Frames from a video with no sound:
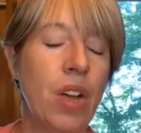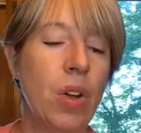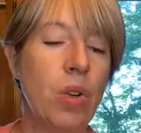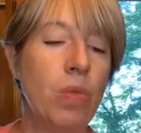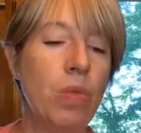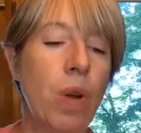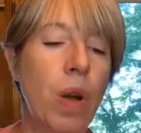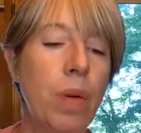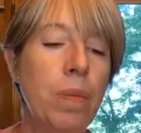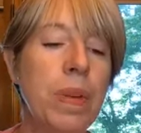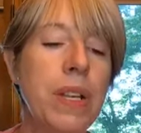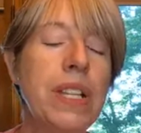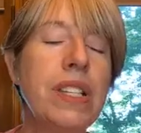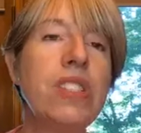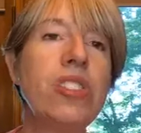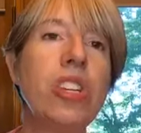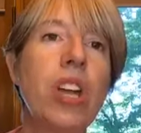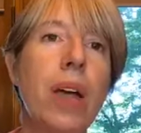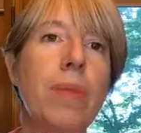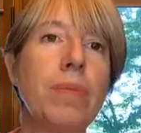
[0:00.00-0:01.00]
Romans
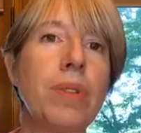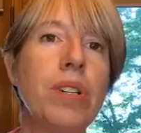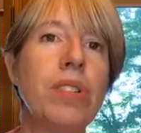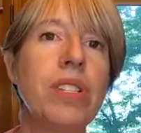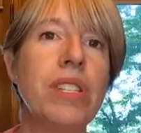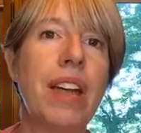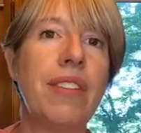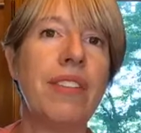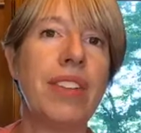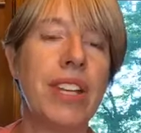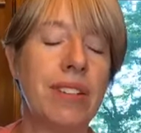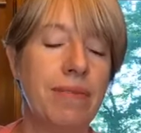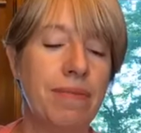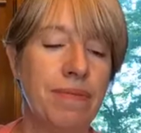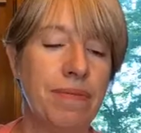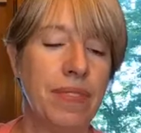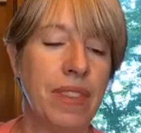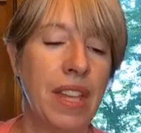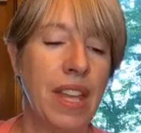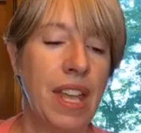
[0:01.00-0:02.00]
chapter 7.
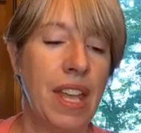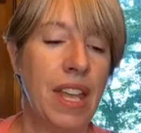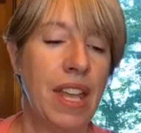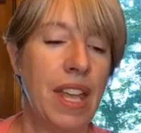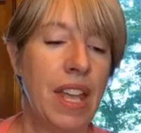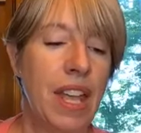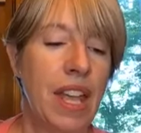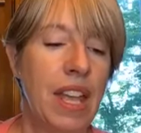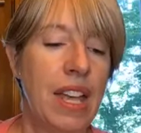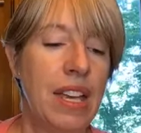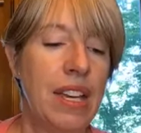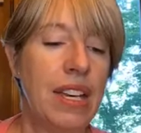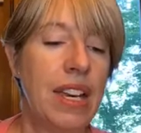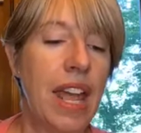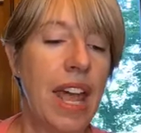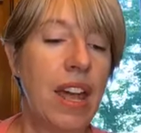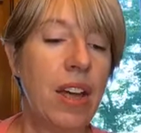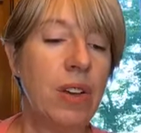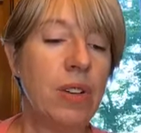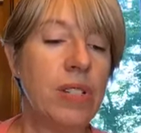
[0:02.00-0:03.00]

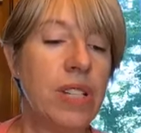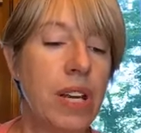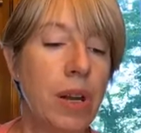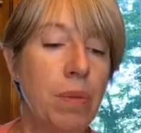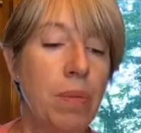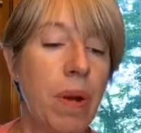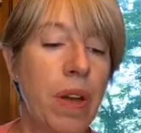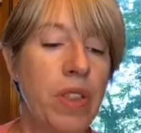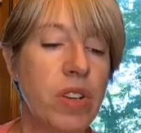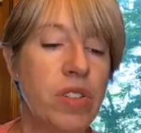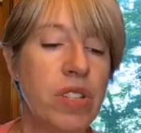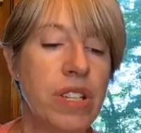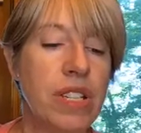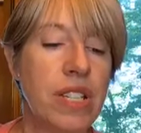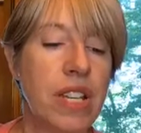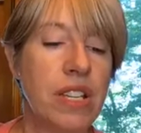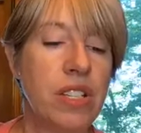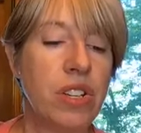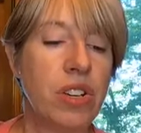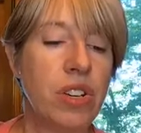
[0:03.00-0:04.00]
Now, dear brothers and
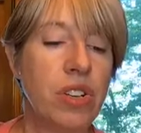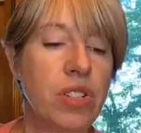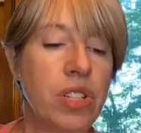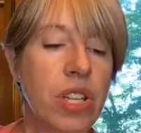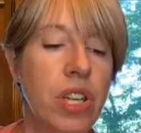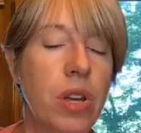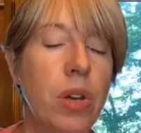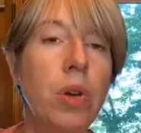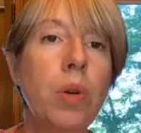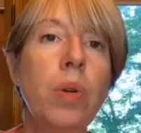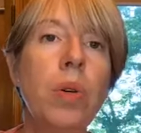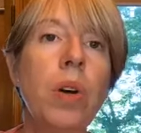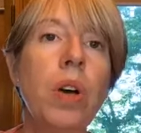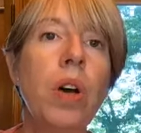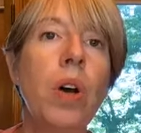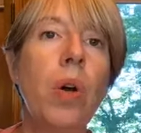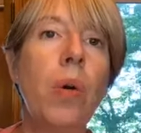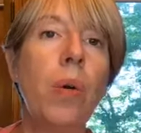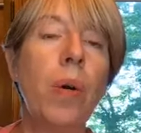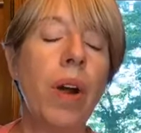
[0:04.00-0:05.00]
sisters, you
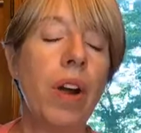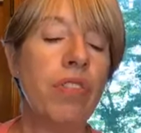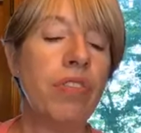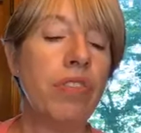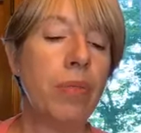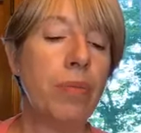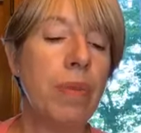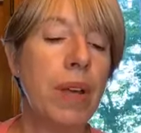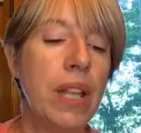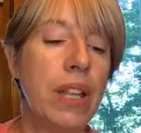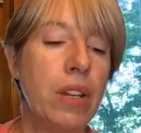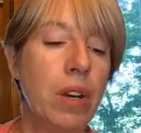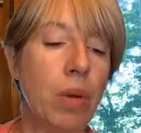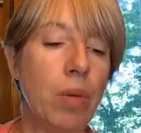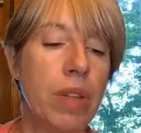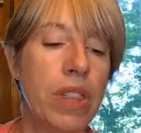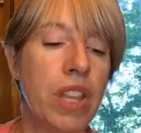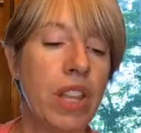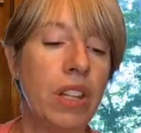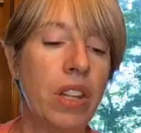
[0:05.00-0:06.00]
who are familiar
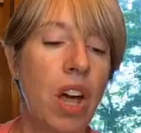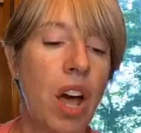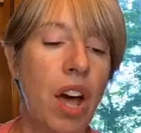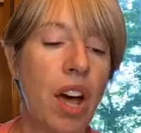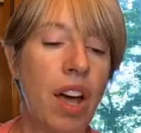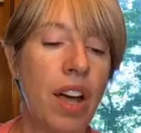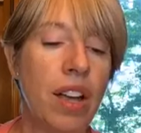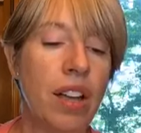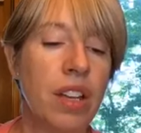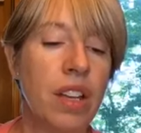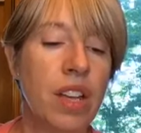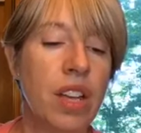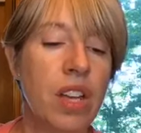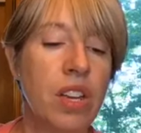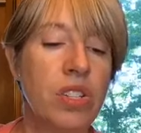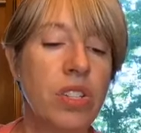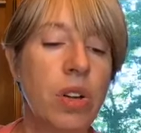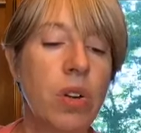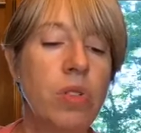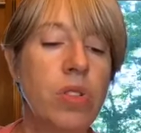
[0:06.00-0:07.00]
with the law,
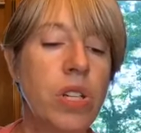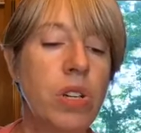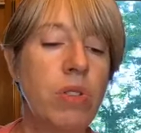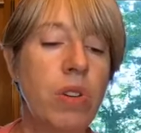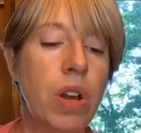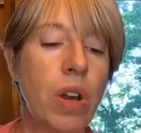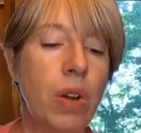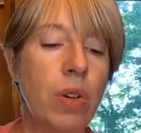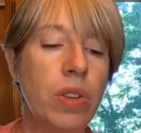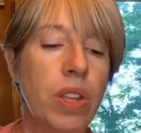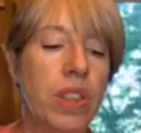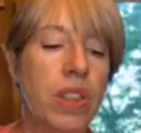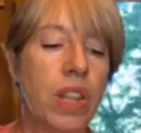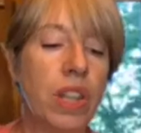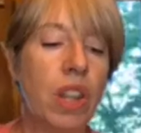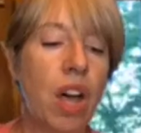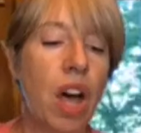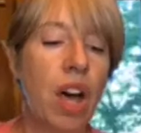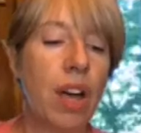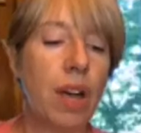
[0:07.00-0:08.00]
don't you know that the
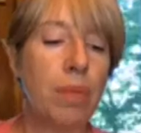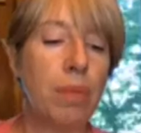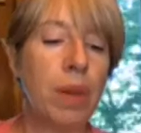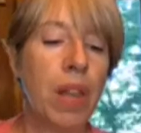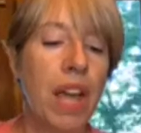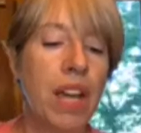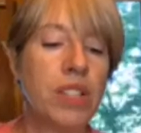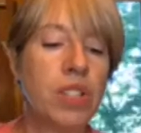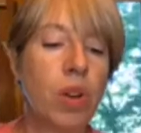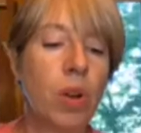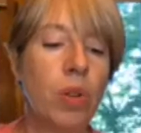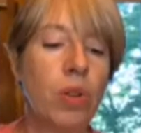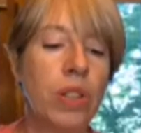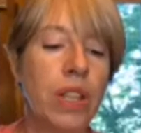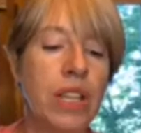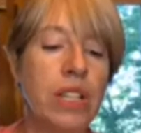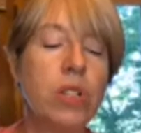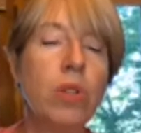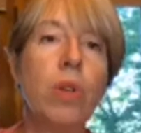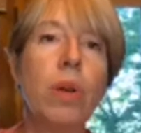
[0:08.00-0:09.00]
law applies
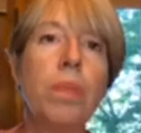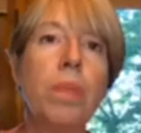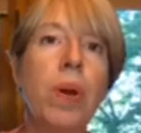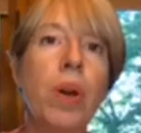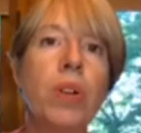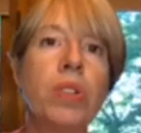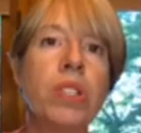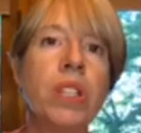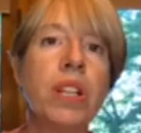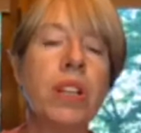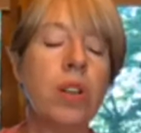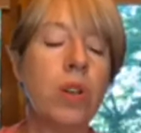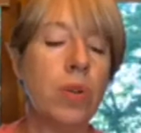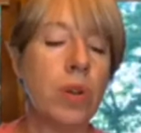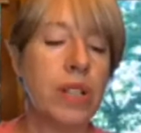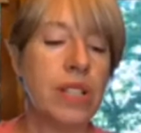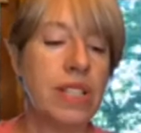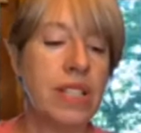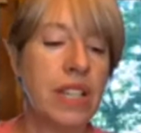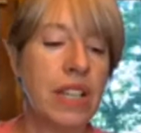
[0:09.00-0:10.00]
only to a person who
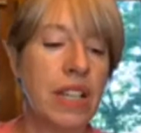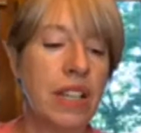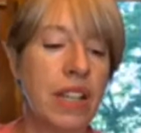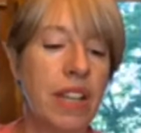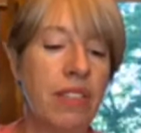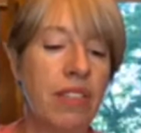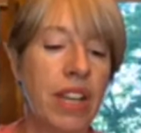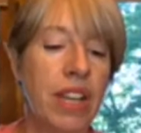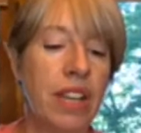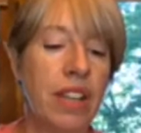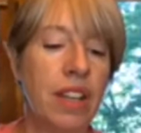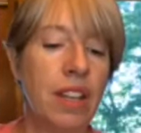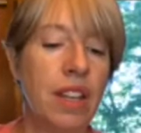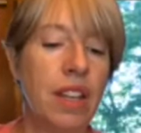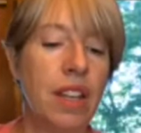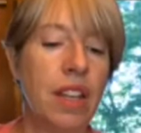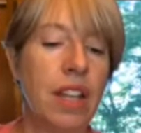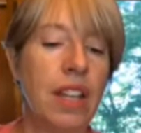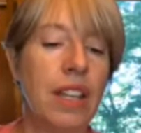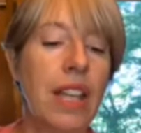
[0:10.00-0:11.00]
is still living?
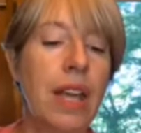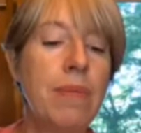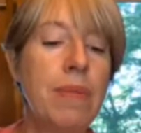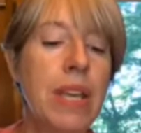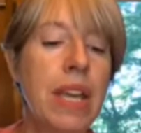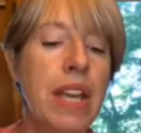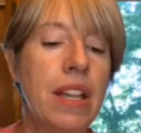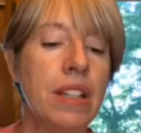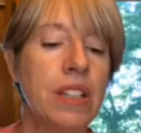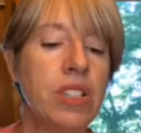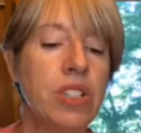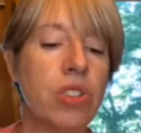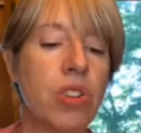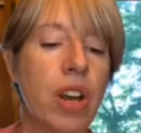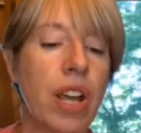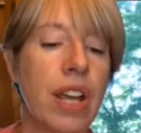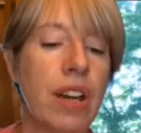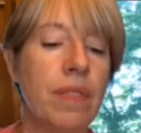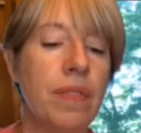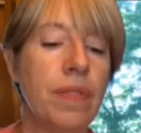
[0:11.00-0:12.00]
Let me
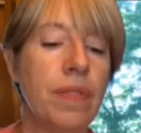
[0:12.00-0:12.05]
illustrate.